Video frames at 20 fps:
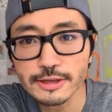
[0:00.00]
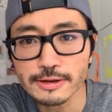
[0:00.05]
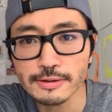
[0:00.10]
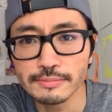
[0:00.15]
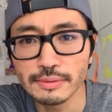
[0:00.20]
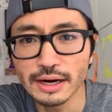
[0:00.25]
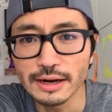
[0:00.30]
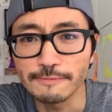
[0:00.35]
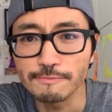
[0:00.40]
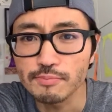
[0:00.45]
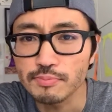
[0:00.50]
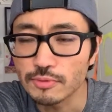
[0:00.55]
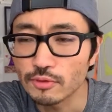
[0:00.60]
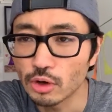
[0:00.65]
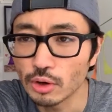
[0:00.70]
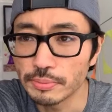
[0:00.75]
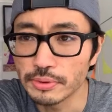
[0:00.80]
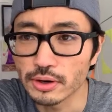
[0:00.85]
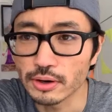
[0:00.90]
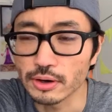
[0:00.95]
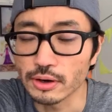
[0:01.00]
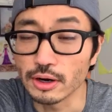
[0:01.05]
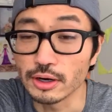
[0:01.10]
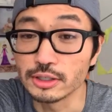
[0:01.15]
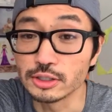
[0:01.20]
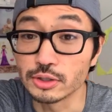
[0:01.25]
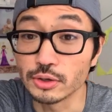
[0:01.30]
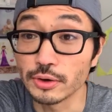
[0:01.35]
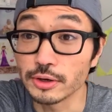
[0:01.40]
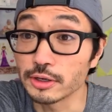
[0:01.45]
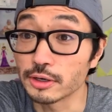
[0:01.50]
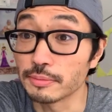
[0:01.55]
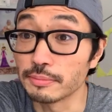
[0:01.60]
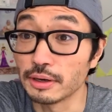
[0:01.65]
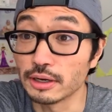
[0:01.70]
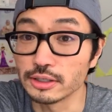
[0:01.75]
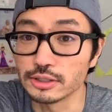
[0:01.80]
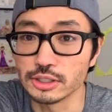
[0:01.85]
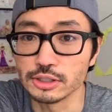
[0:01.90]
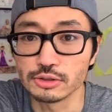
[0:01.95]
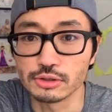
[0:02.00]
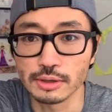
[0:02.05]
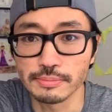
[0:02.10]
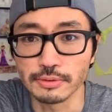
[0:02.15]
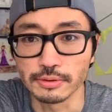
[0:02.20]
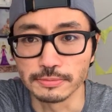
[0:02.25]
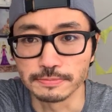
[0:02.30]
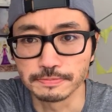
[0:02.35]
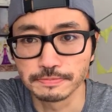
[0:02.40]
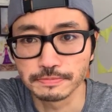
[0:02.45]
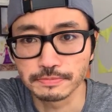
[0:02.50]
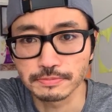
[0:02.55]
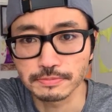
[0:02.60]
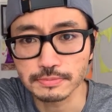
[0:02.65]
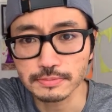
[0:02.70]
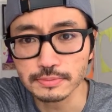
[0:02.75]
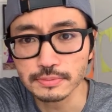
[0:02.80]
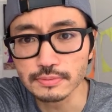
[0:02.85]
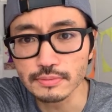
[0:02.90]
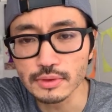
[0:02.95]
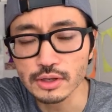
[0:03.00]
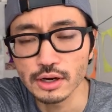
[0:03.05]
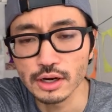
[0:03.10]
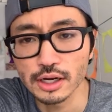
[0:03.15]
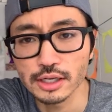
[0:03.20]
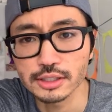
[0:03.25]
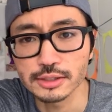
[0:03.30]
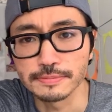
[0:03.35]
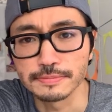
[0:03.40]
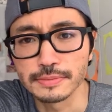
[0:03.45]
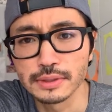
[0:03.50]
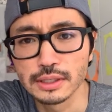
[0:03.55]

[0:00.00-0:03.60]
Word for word: But hope you're enjoying your Belgian triple. Awesome.